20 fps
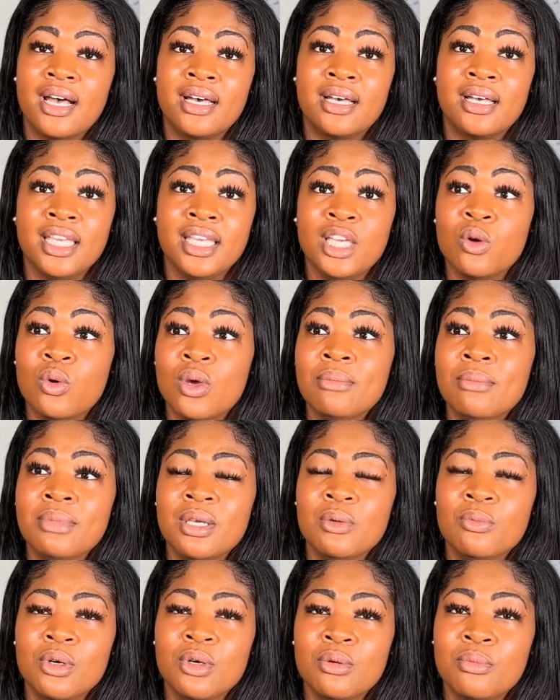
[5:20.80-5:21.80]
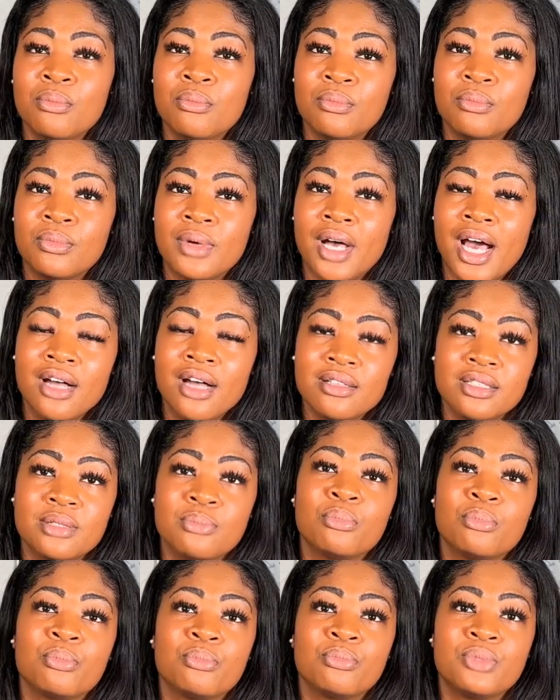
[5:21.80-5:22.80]
Equipment will, I'll
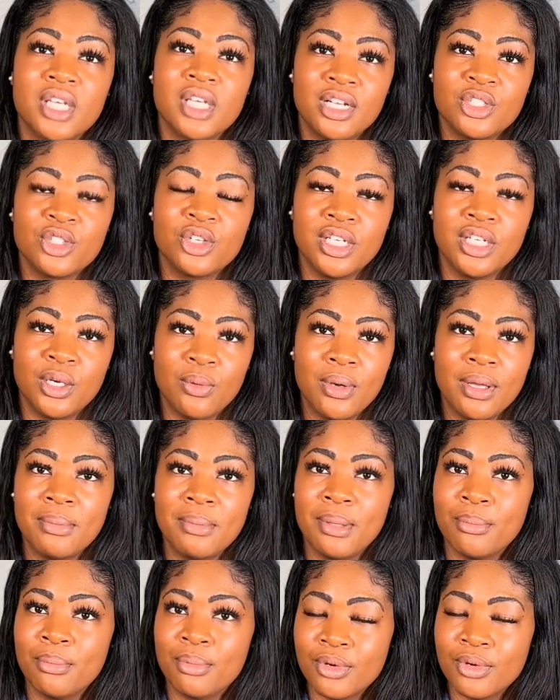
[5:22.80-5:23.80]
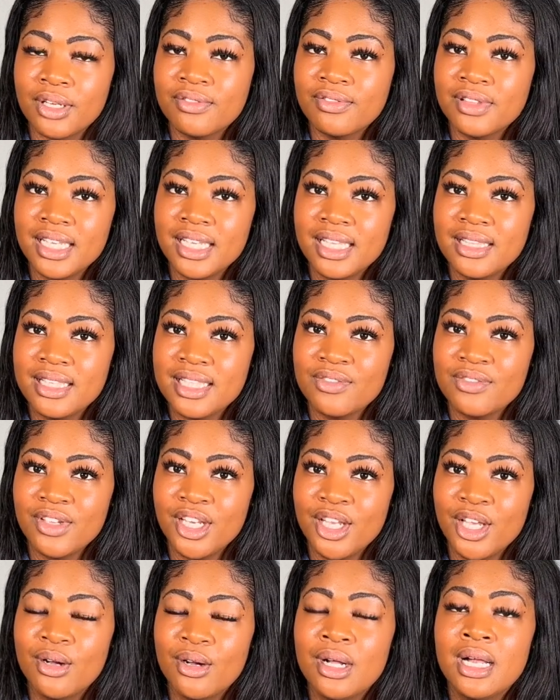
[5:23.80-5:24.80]
touch on equipment briefly in this
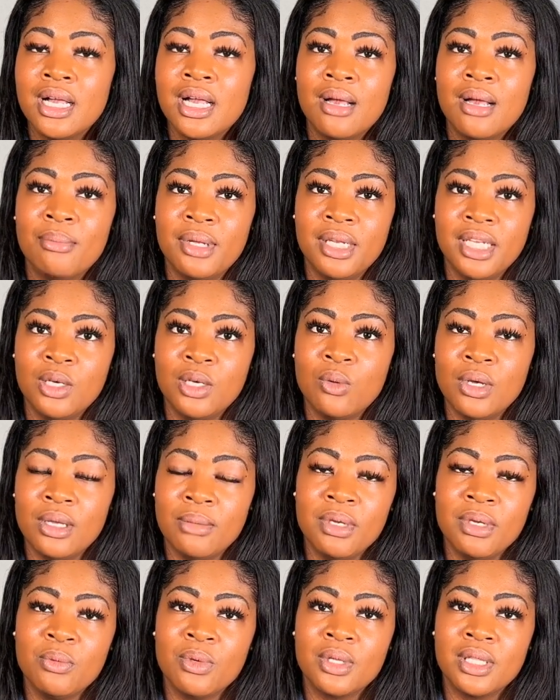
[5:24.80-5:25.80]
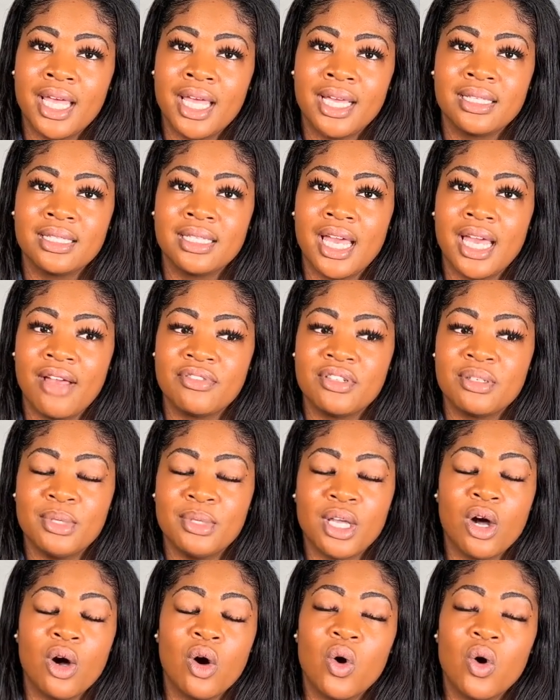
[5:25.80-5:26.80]
video, but equipment will likely have to be
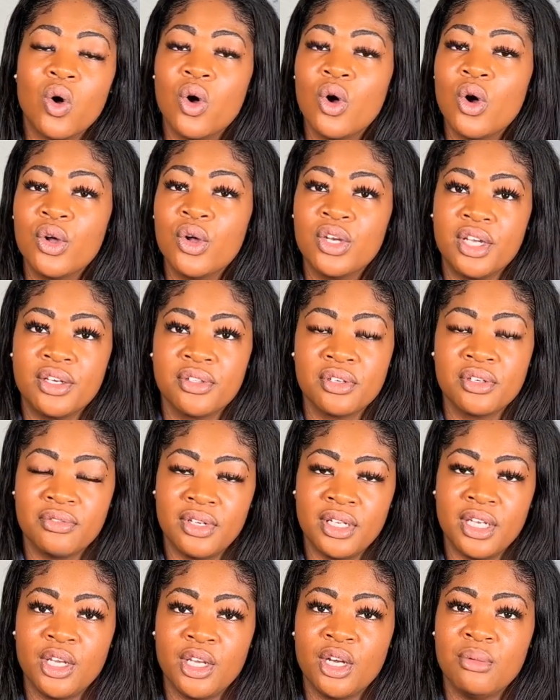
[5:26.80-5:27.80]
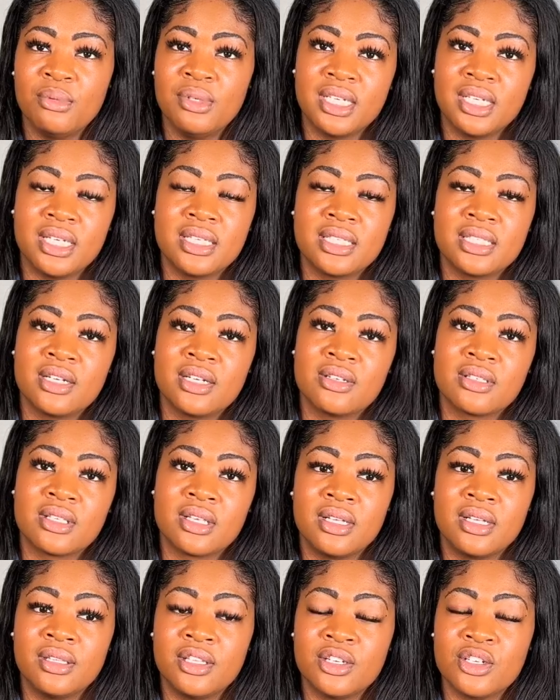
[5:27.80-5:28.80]
a whole nother video because there's
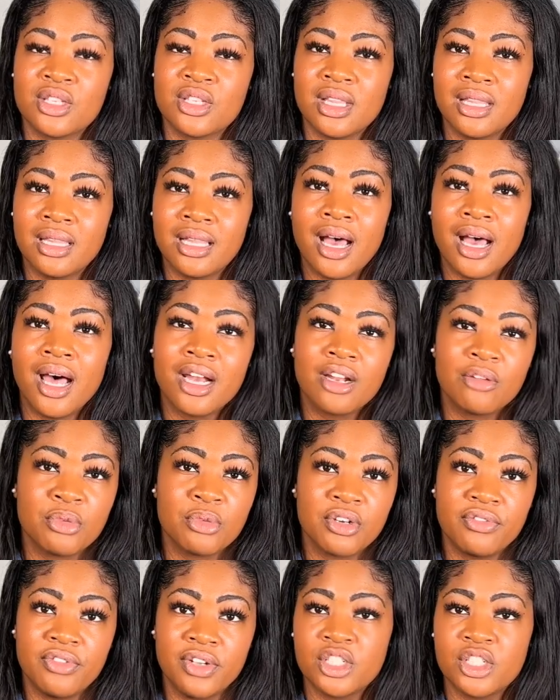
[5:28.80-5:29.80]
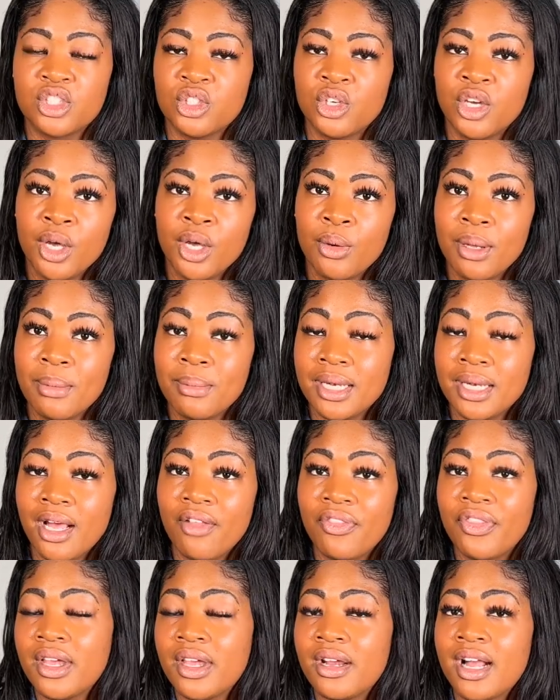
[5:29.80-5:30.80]
a lot of professional equipment out
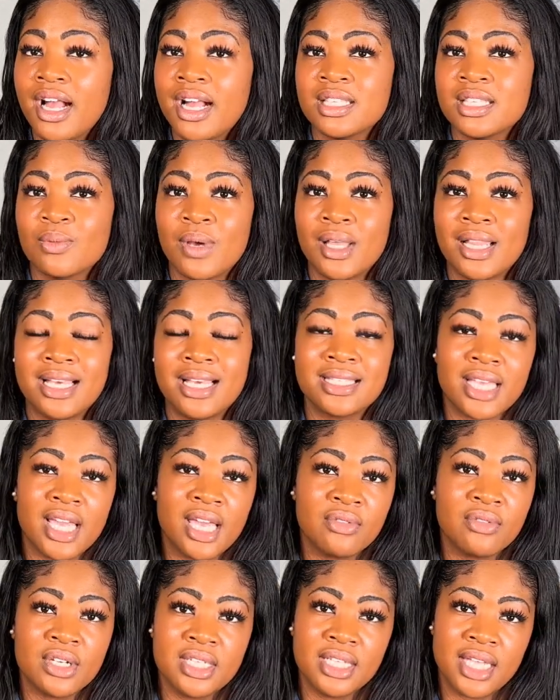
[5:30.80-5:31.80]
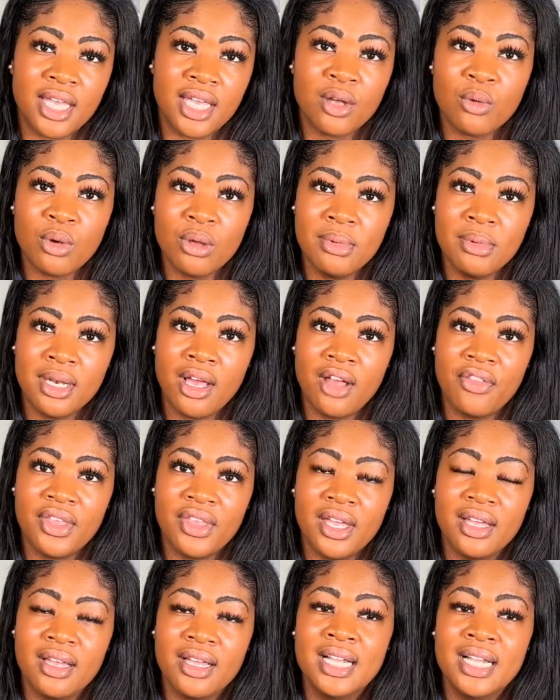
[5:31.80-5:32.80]
there as well as everyday equipment out
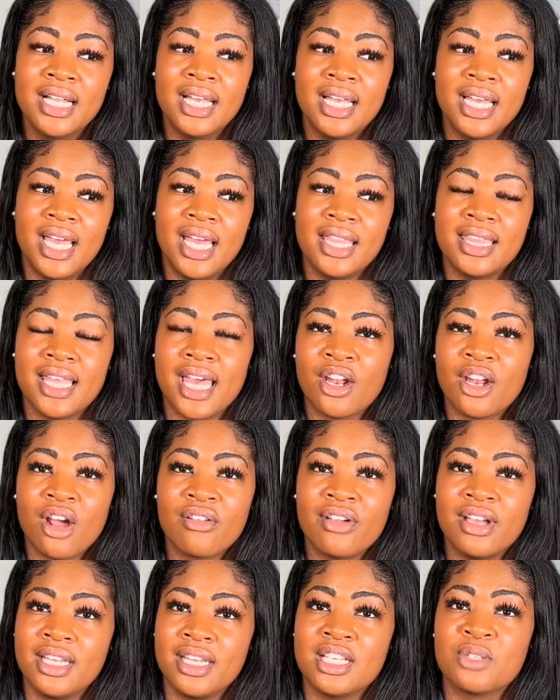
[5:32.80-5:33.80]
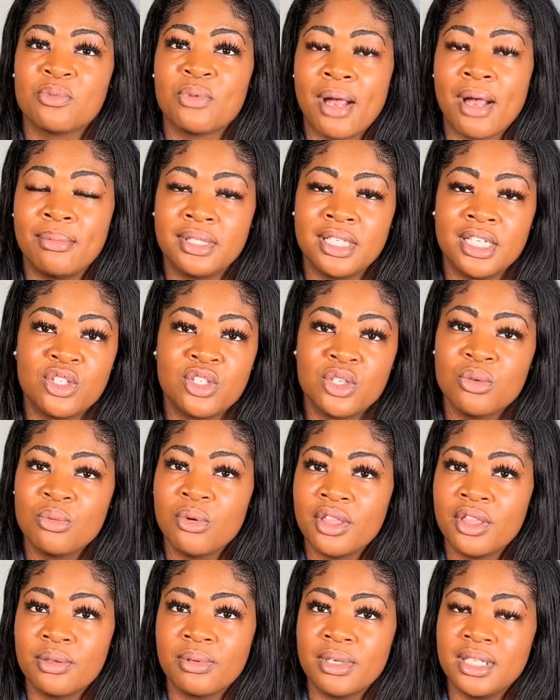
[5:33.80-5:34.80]
there. And that already is probably 2 or
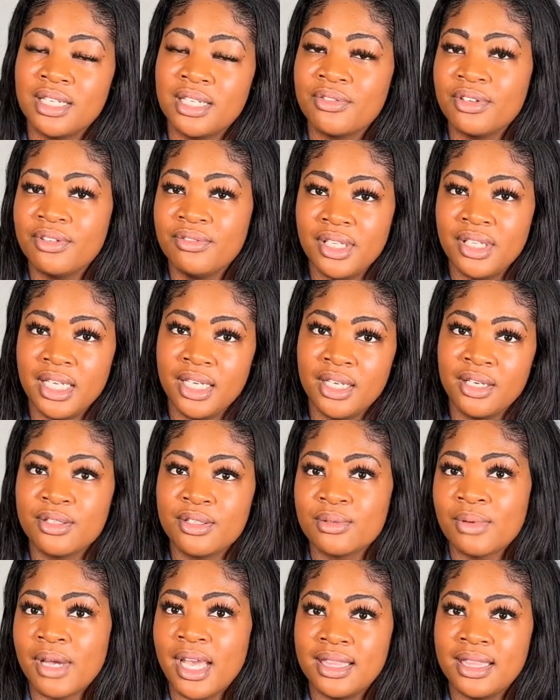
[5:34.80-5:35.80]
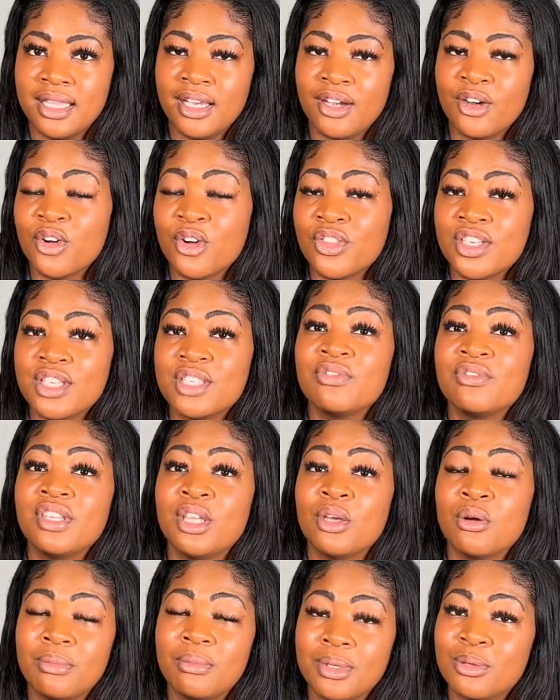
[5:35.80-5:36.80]
3 different videos right there, or this
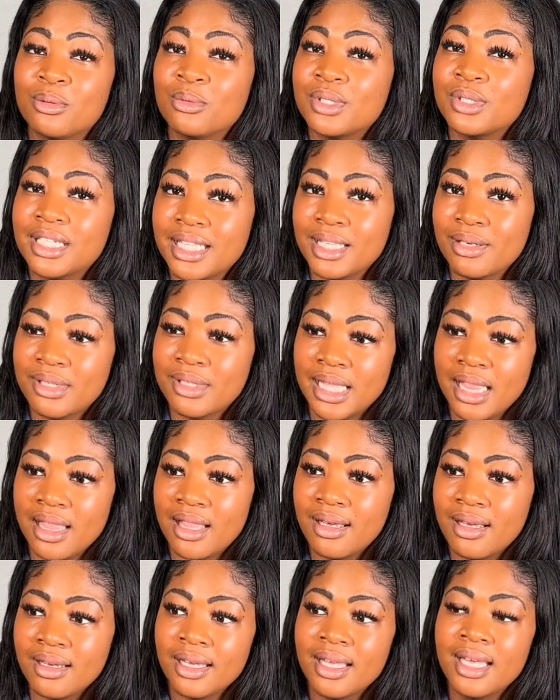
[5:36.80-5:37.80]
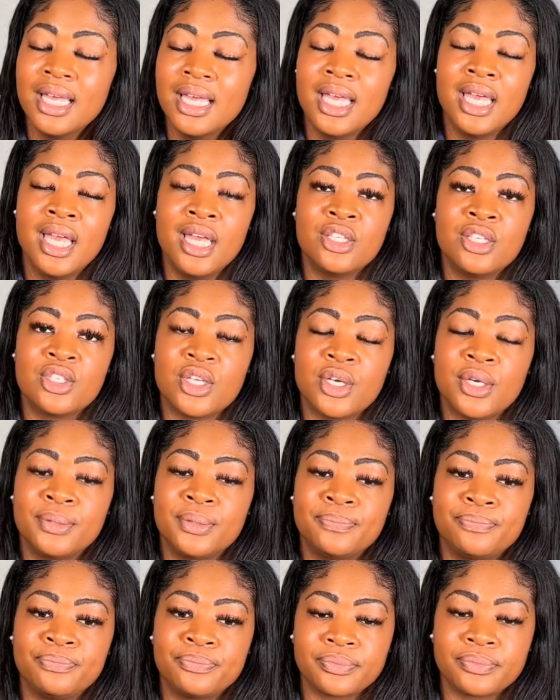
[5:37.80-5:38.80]
video will be really, really long.
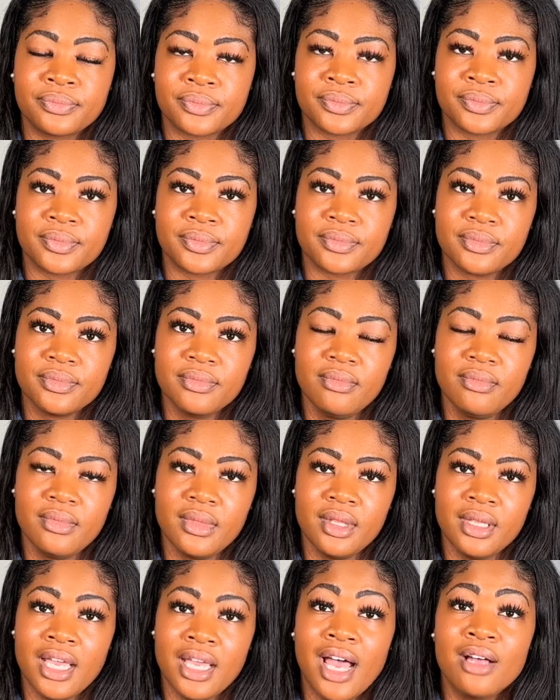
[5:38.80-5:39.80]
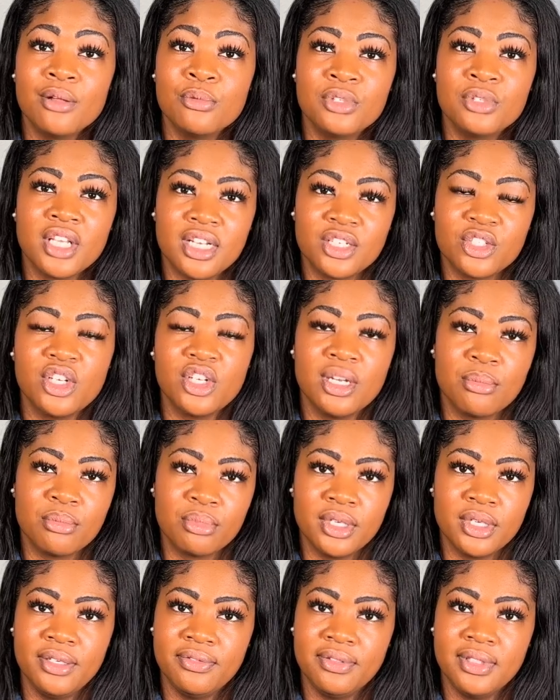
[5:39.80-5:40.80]
So I'll touch on it
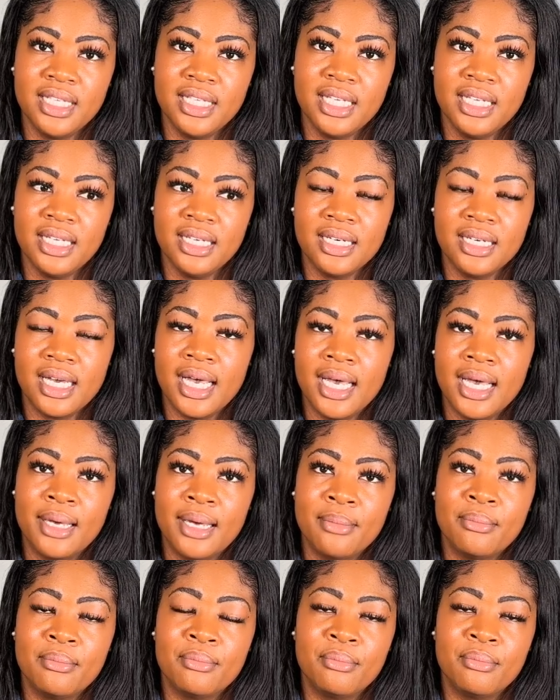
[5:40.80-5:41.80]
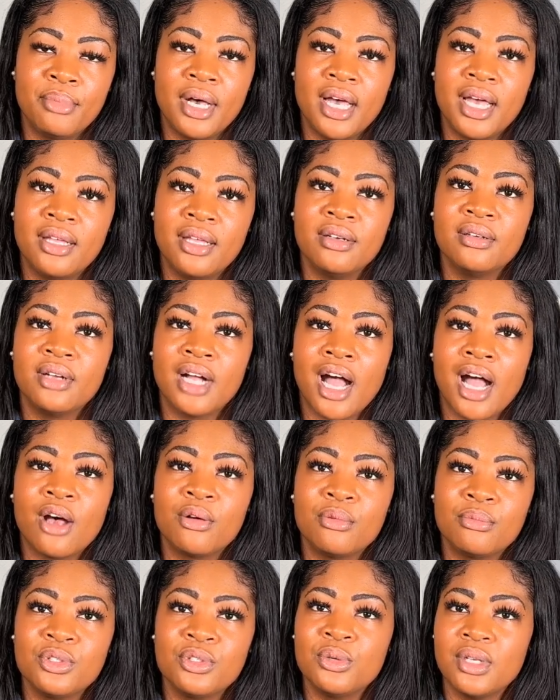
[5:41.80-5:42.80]
briefly, but
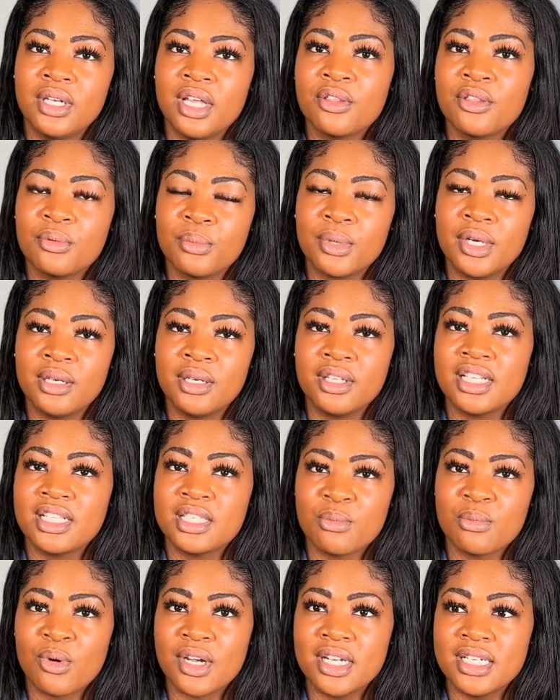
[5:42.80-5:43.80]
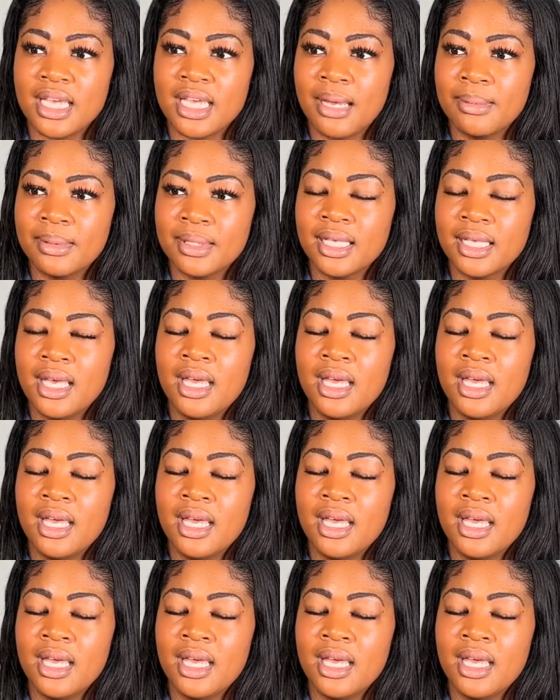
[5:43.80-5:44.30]
I'll do another one that's more in depth.